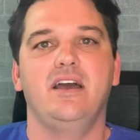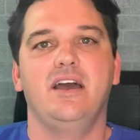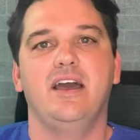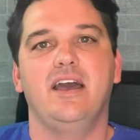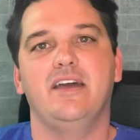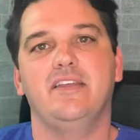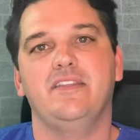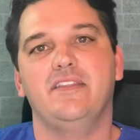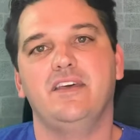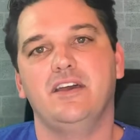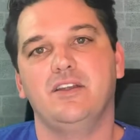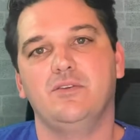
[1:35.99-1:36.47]

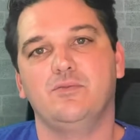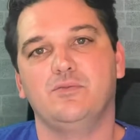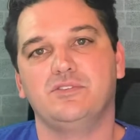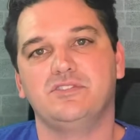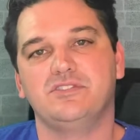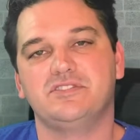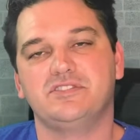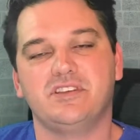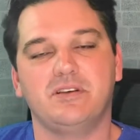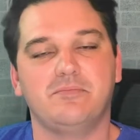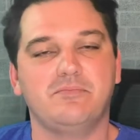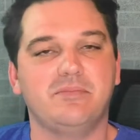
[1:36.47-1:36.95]
and then when
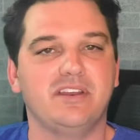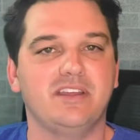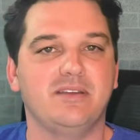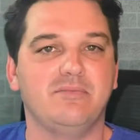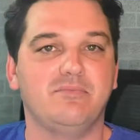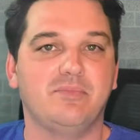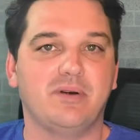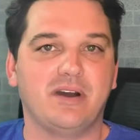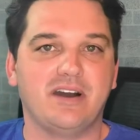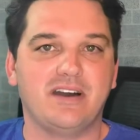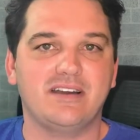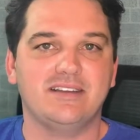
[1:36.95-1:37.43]
somebody
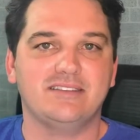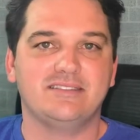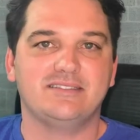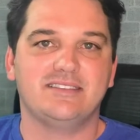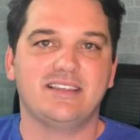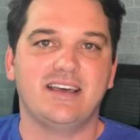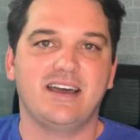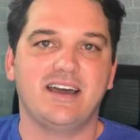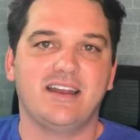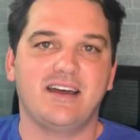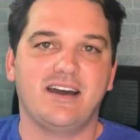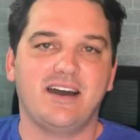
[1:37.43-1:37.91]
buys
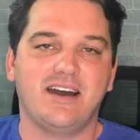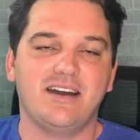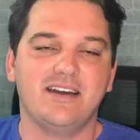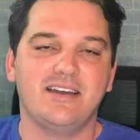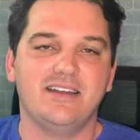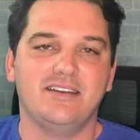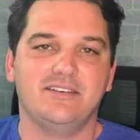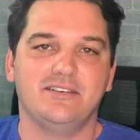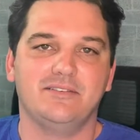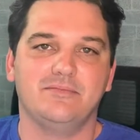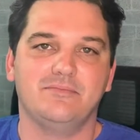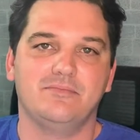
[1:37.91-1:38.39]
that
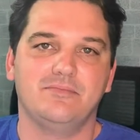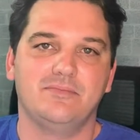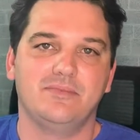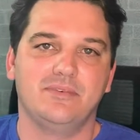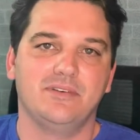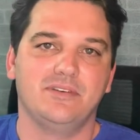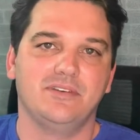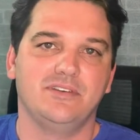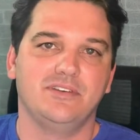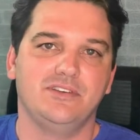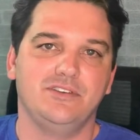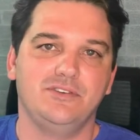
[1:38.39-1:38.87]
item,
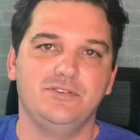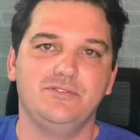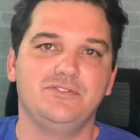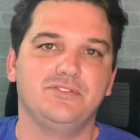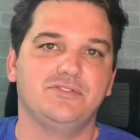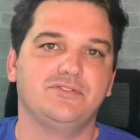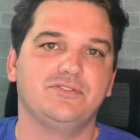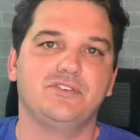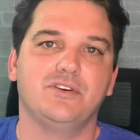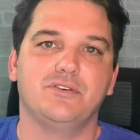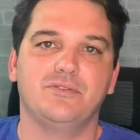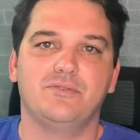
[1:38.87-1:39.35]
you
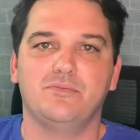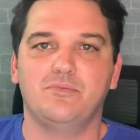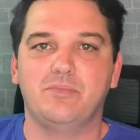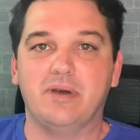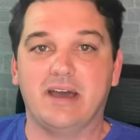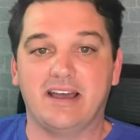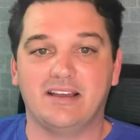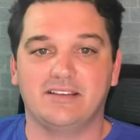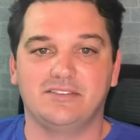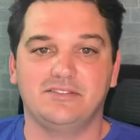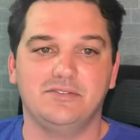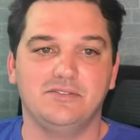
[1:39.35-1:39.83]
just go
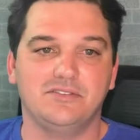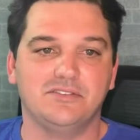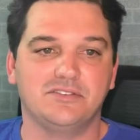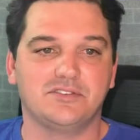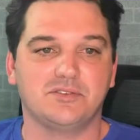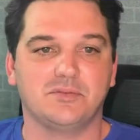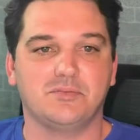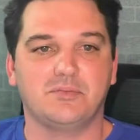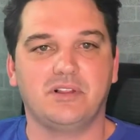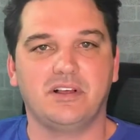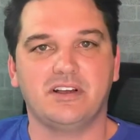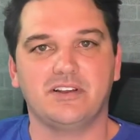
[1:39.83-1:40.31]
back to the
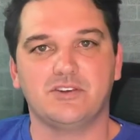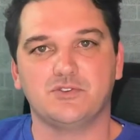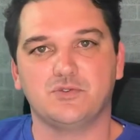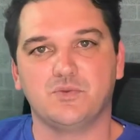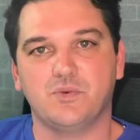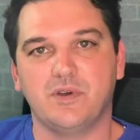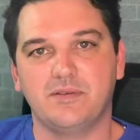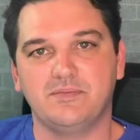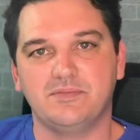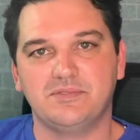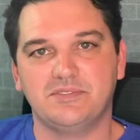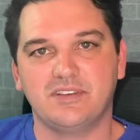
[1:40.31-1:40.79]
supplier's
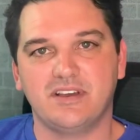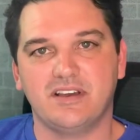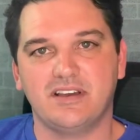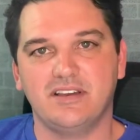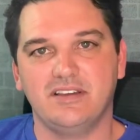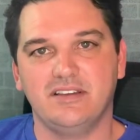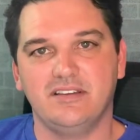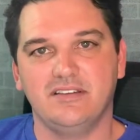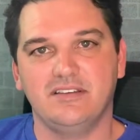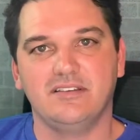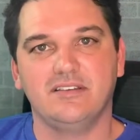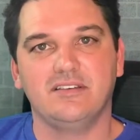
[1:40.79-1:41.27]

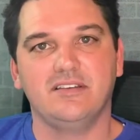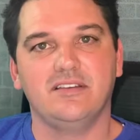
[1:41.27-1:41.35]
website,